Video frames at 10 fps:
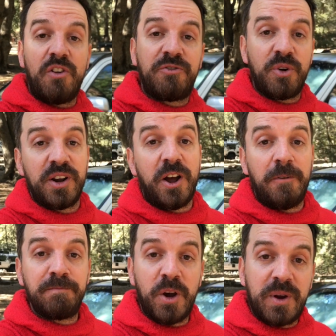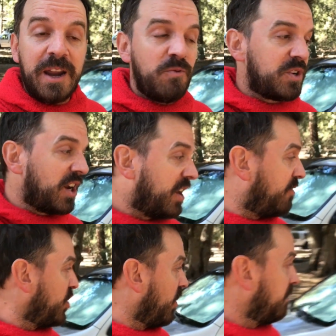for y'all, okay? Which I love
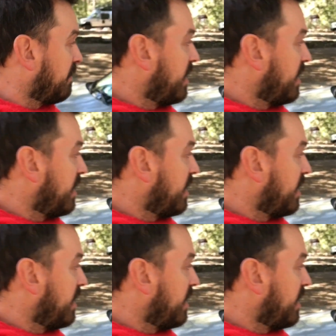doing.